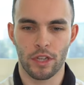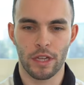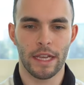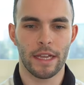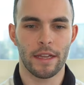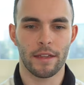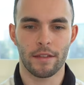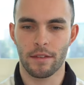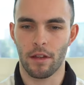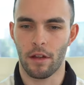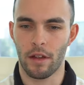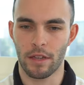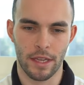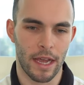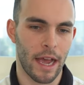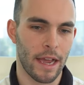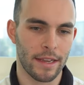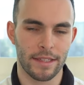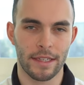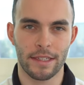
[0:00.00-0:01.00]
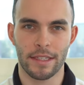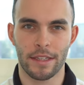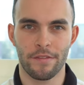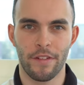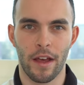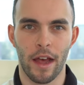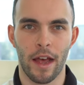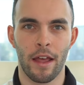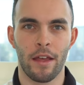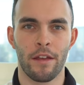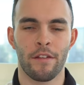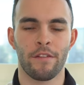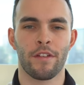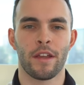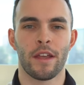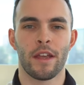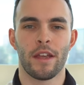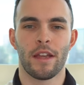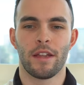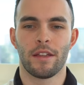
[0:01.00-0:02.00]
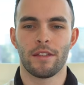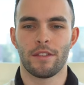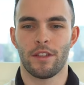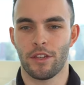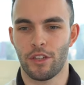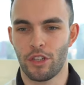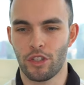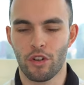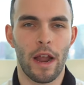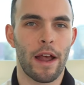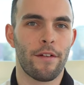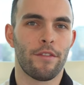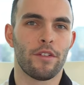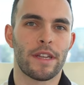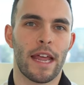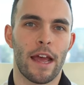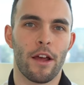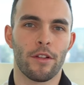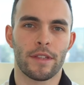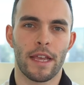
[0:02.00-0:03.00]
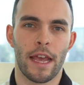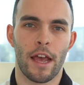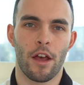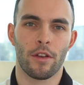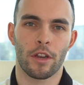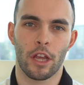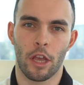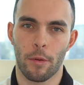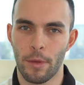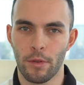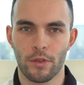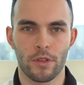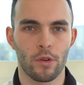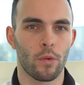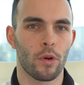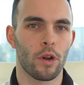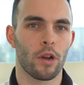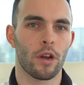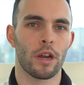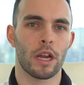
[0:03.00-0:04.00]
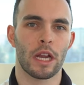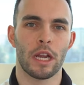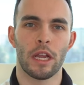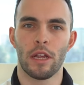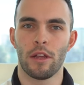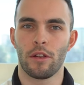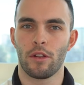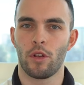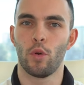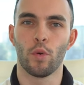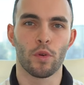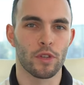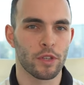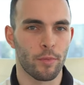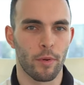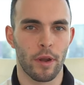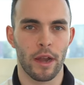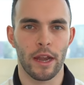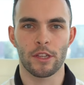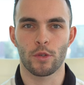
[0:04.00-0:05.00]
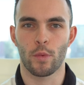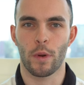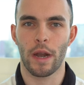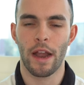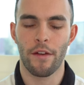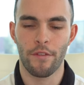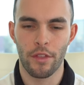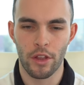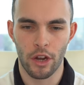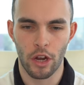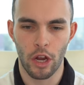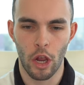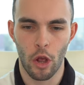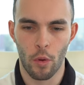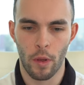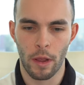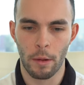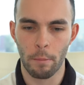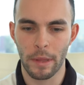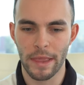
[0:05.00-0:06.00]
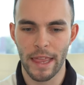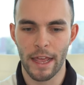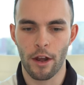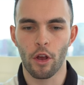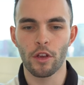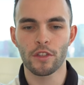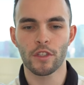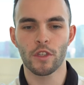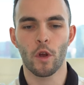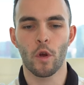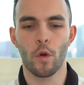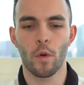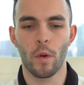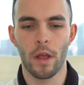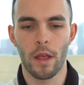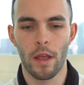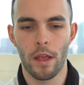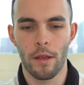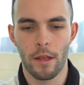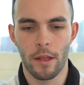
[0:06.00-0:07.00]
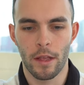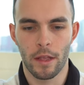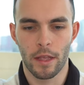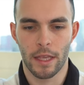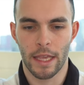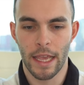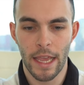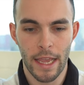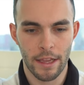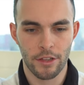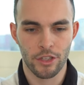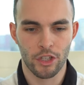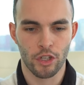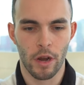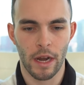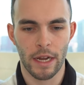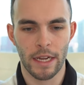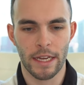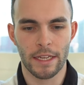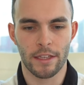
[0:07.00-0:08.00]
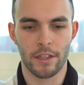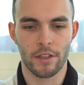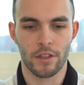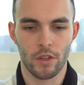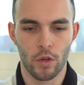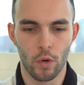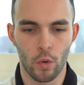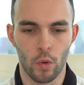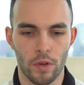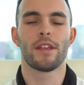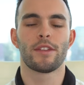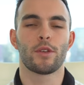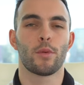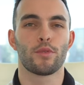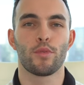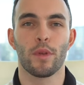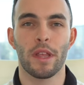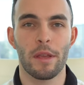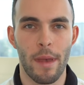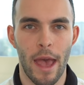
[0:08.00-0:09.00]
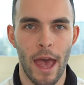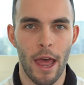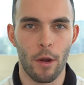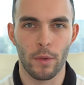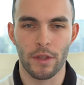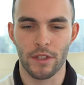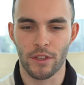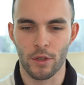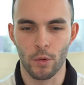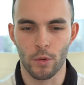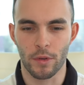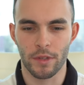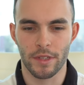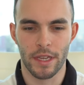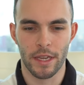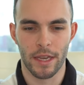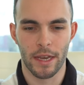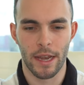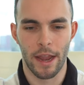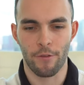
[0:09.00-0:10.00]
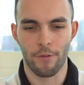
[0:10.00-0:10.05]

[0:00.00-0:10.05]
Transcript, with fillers: to get onto I-65, to travel downtown, to commute to work, Cool Springs, wherever they're going, but then also kids trying to get to school. So it's really bad when school's in,